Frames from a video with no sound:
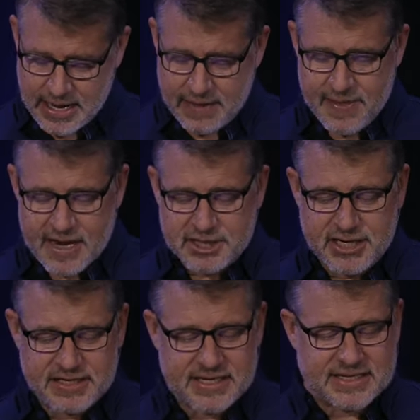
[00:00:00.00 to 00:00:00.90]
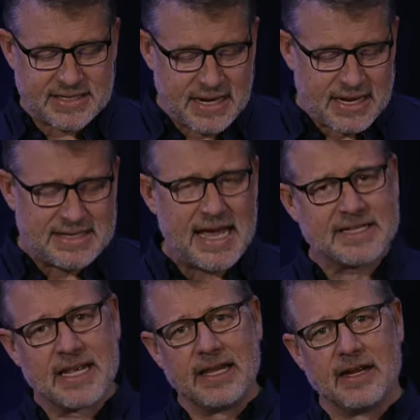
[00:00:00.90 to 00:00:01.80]
And then Jesus
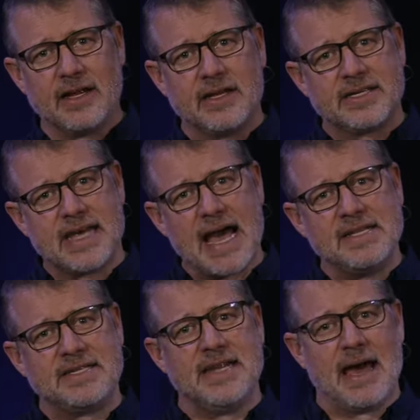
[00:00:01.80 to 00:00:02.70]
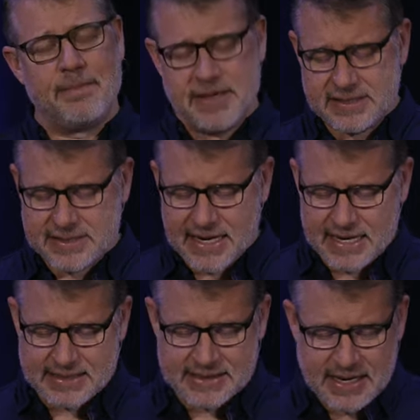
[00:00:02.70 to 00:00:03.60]
takes a little sidestep. He
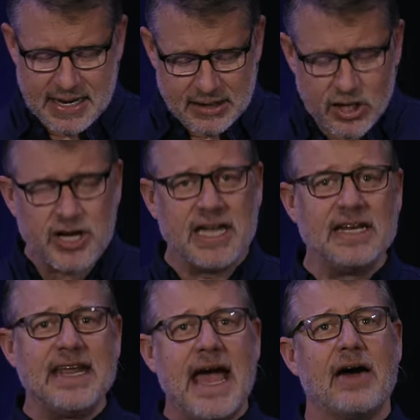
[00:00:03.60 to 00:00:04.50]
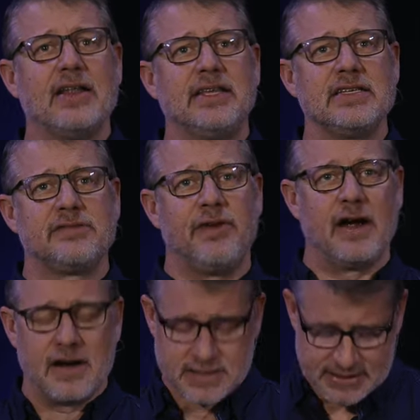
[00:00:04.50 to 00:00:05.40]
says, looking down at these
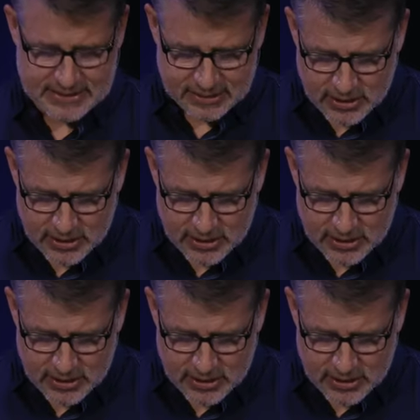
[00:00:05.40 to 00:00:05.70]
Pharisees,